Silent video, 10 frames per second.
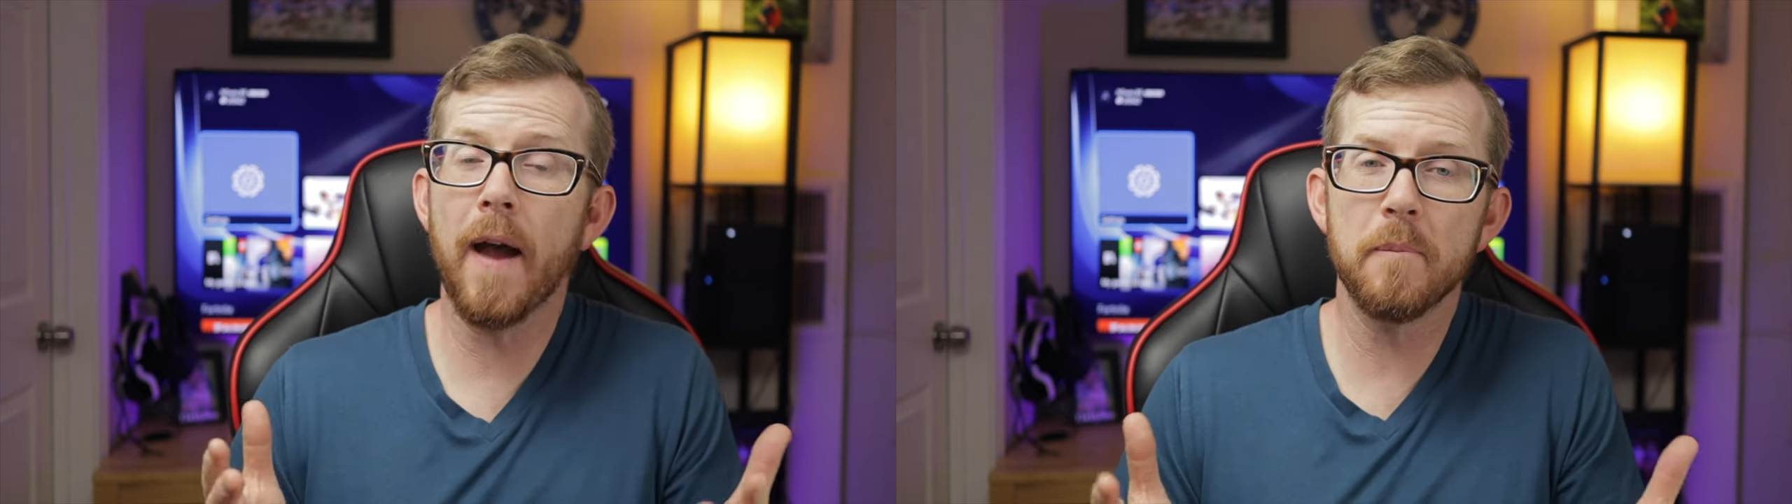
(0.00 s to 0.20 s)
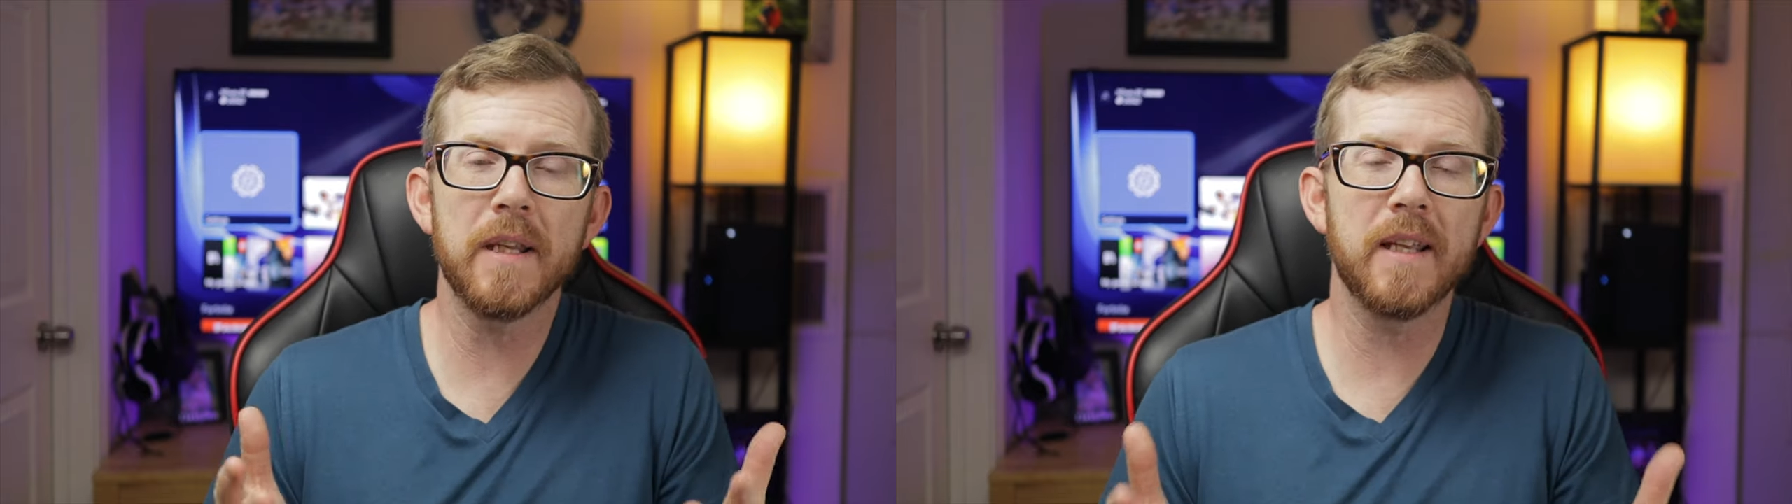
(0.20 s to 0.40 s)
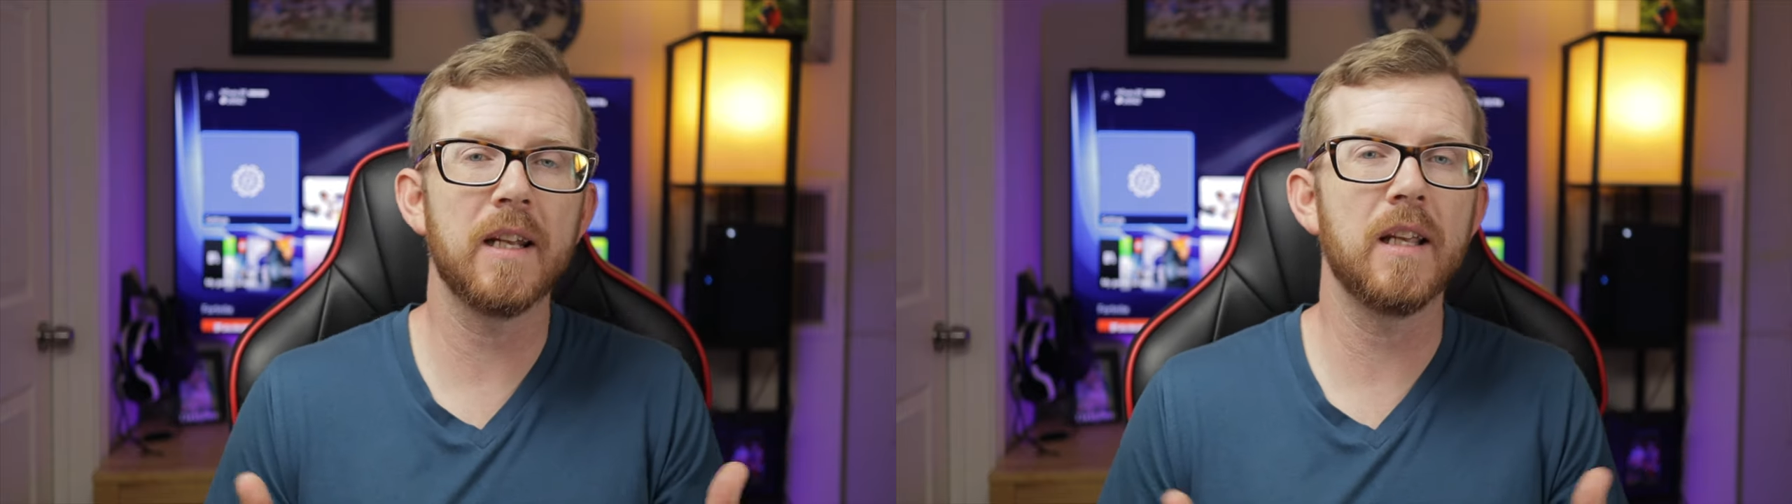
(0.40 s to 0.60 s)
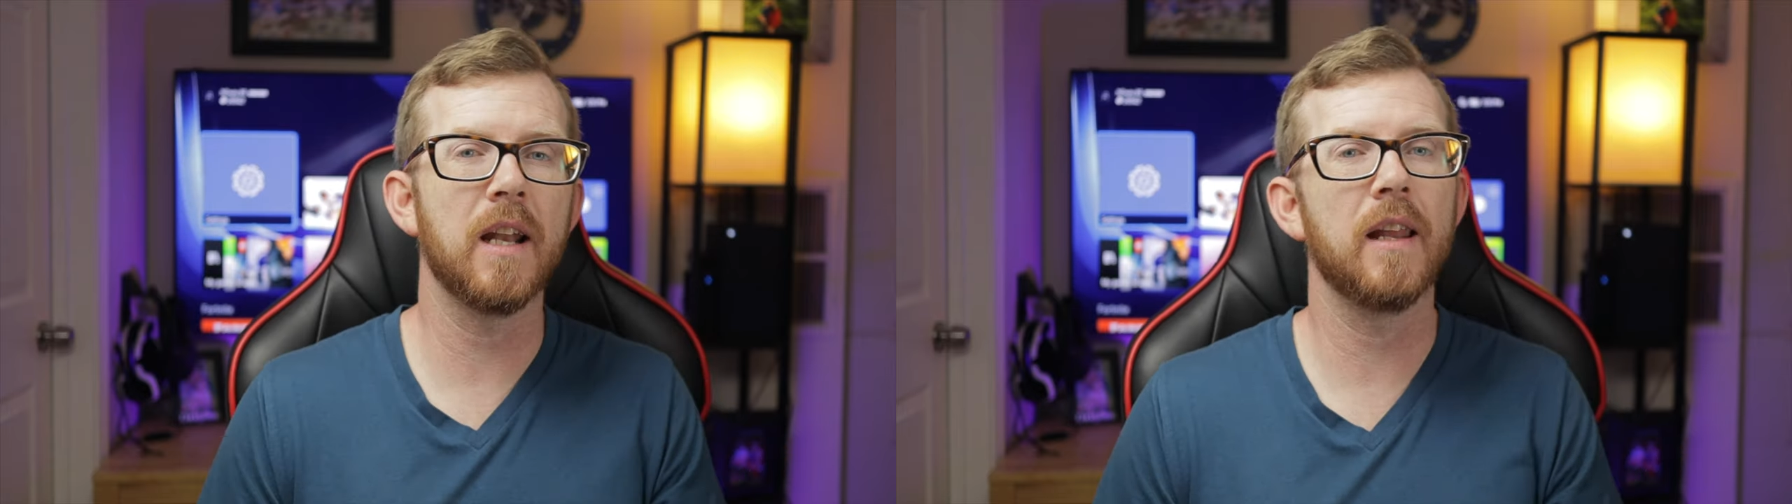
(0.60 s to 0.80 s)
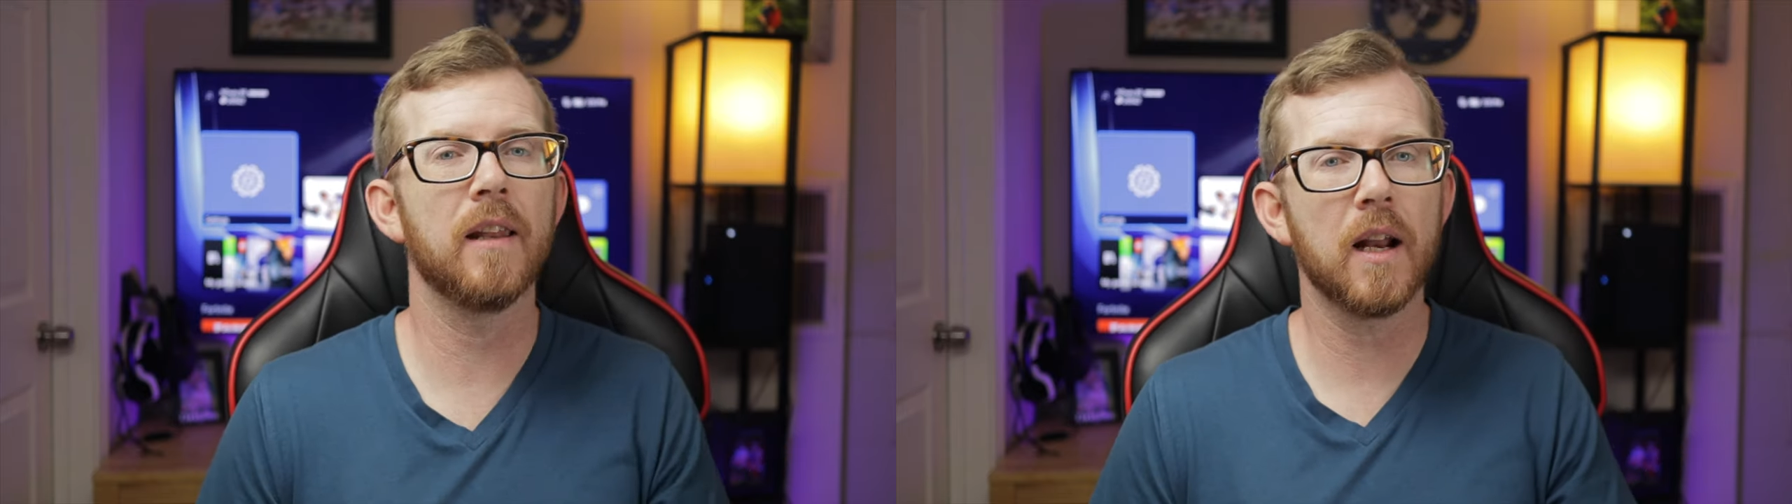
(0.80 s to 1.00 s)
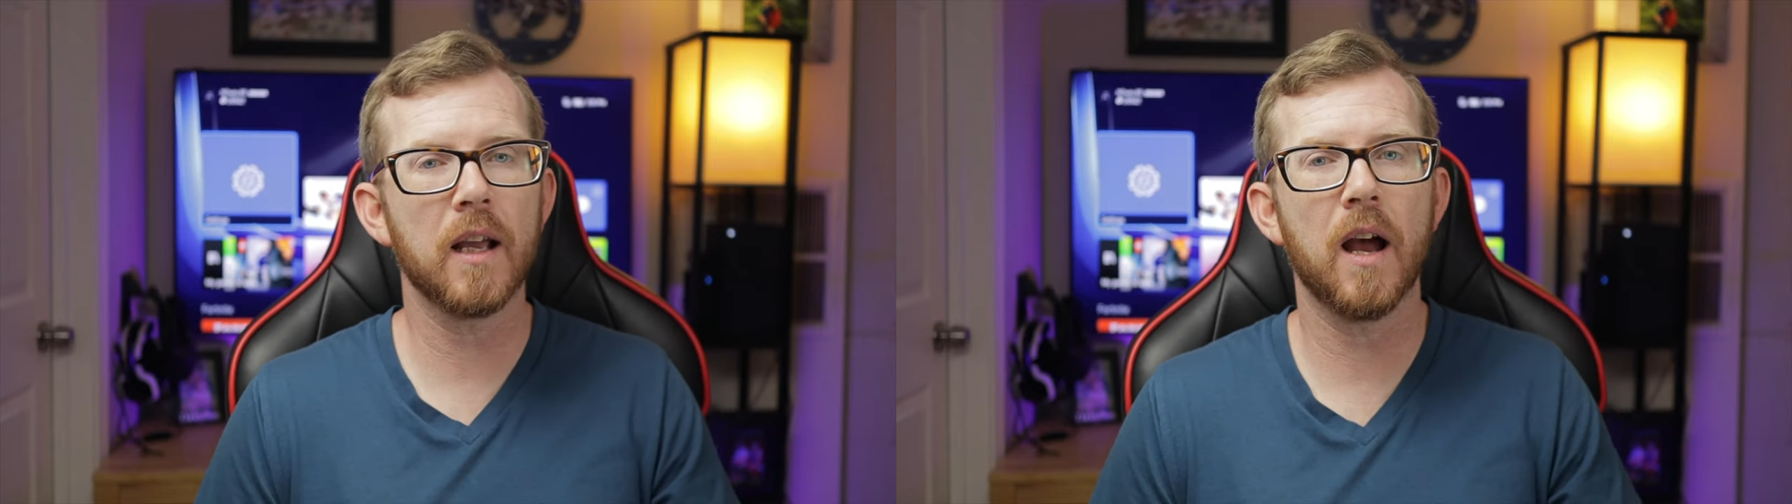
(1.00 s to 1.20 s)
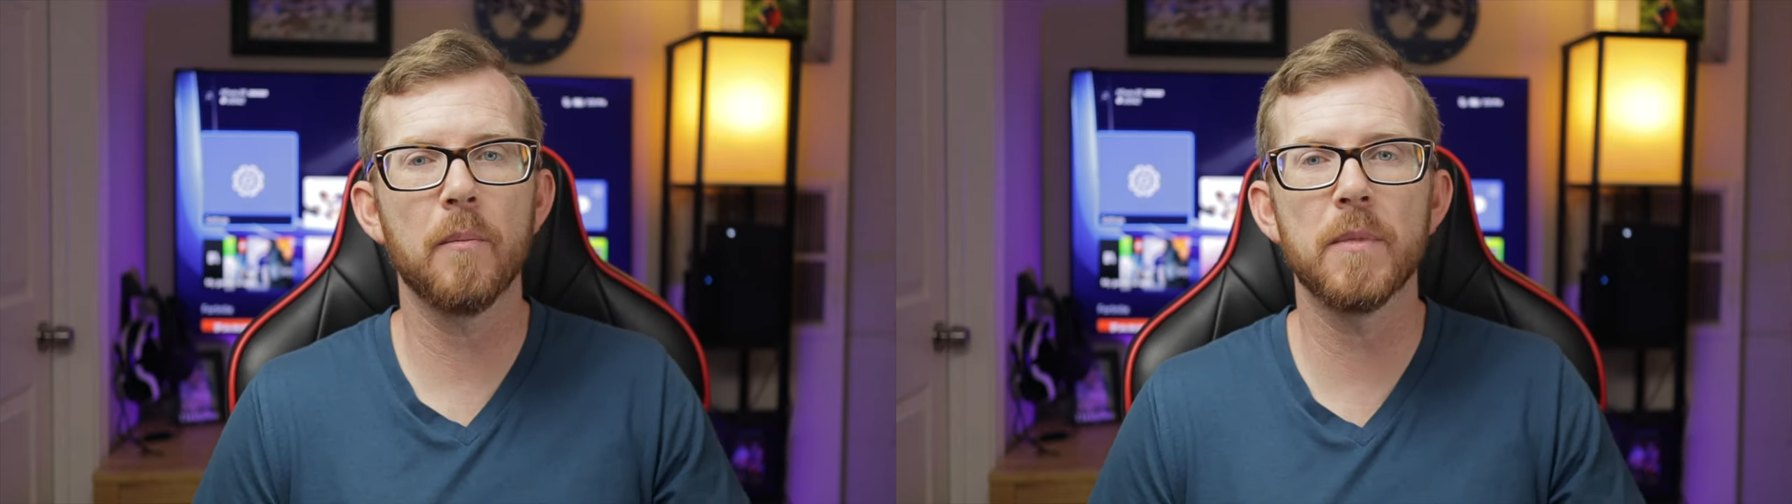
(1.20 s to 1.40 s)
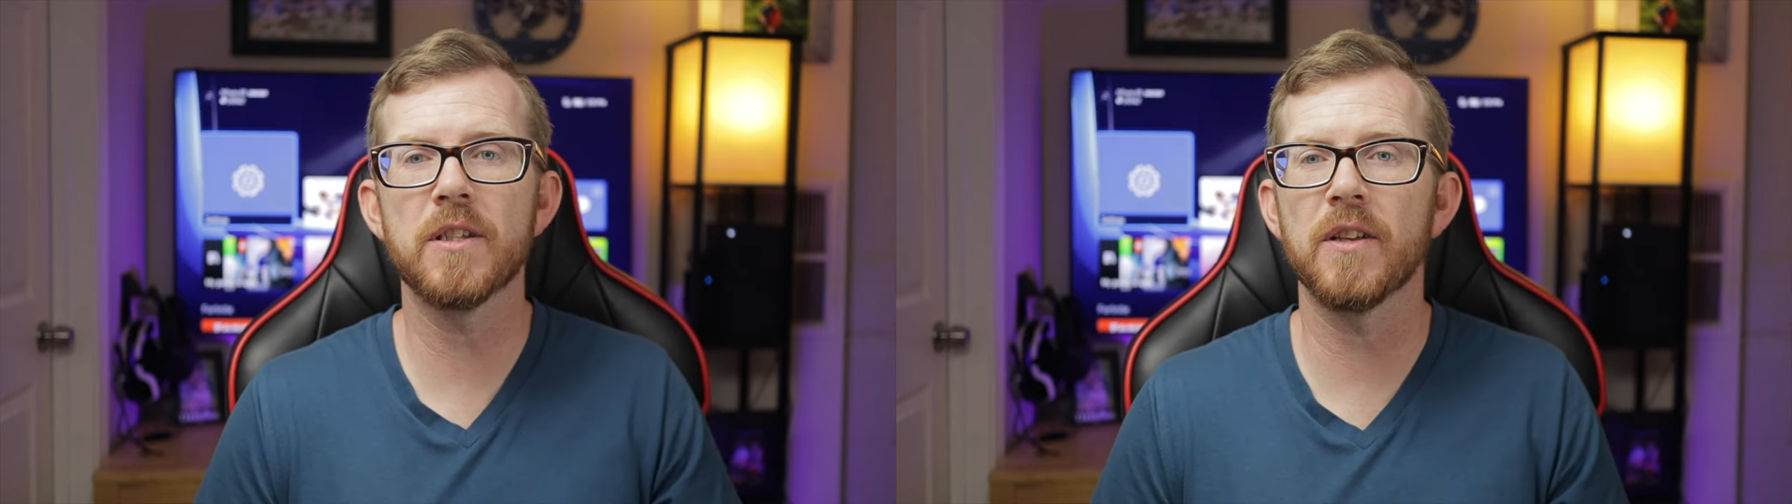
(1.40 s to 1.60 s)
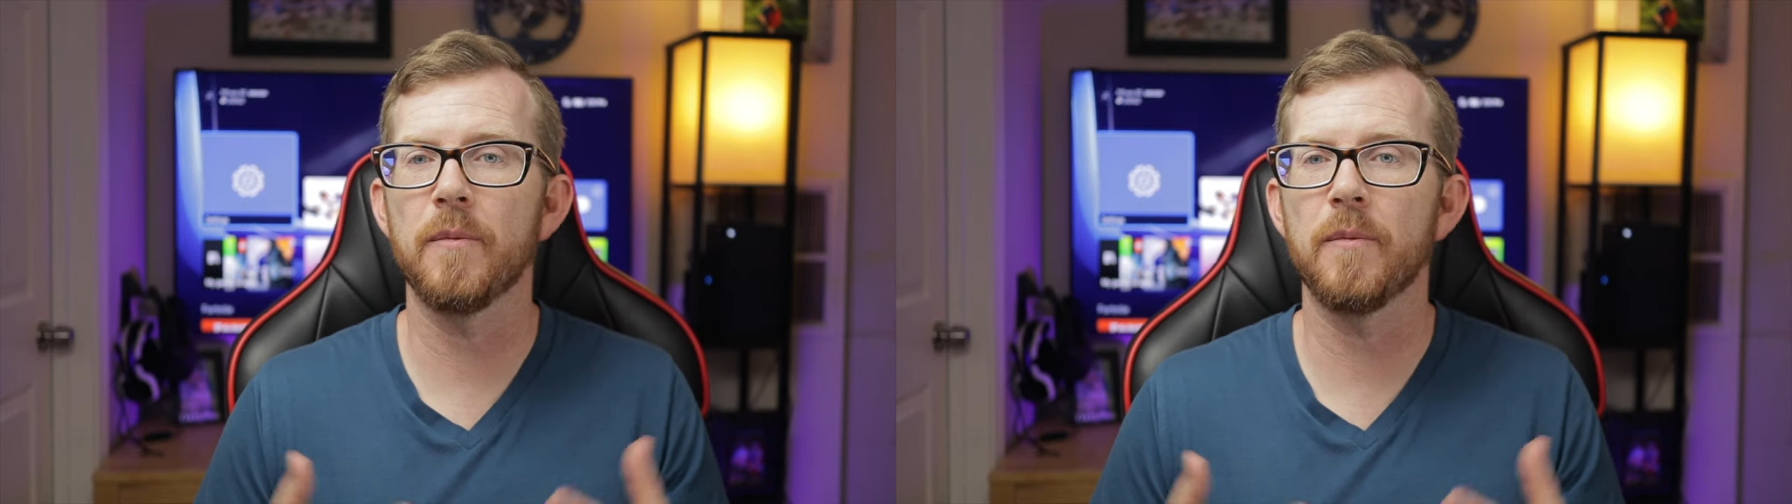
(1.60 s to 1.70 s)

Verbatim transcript: I've been getting a lot of comments